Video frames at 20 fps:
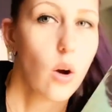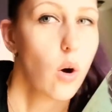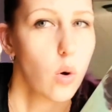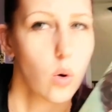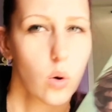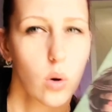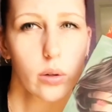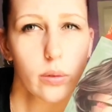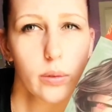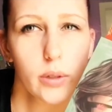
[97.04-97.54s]

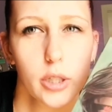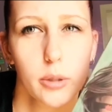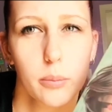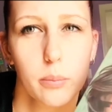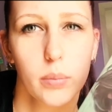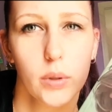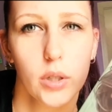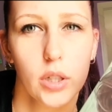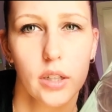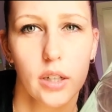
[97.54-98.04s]
horror
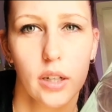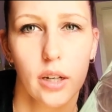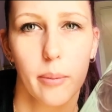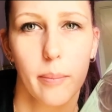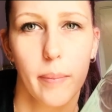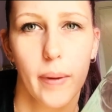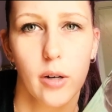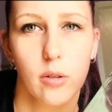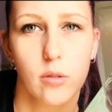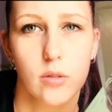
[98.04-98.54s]
book
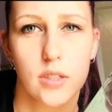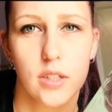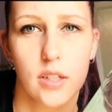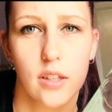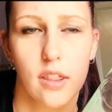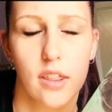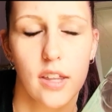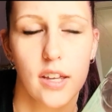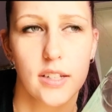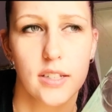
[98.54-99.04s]
about
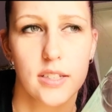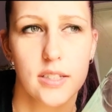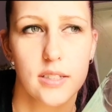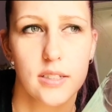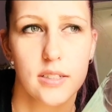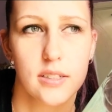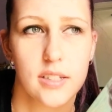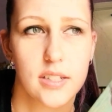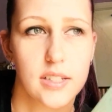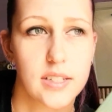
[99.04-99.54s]
this
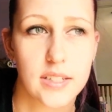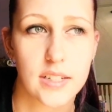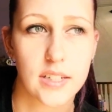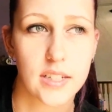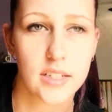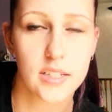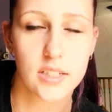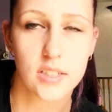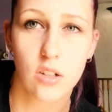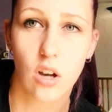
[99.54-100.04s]

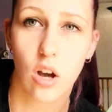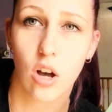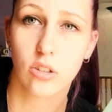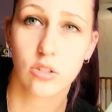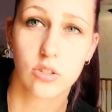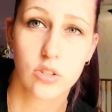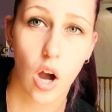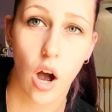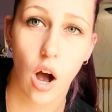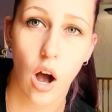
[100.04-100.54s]
disease
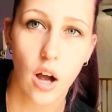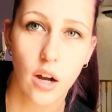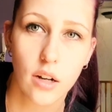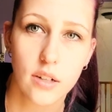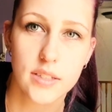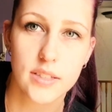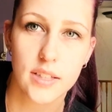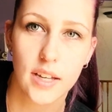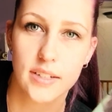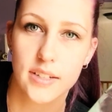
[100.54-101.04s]
called
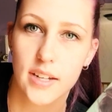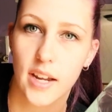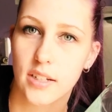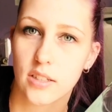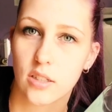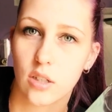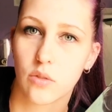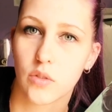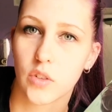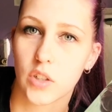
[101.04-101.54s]
Tox that
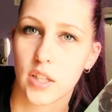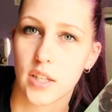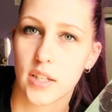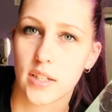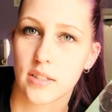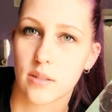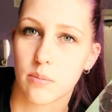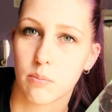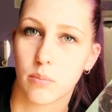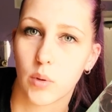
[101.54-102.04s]
takes over
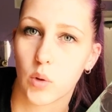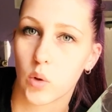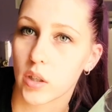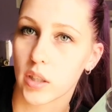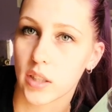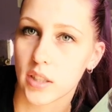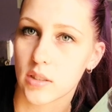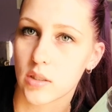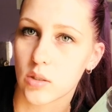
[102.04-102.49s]
this boarding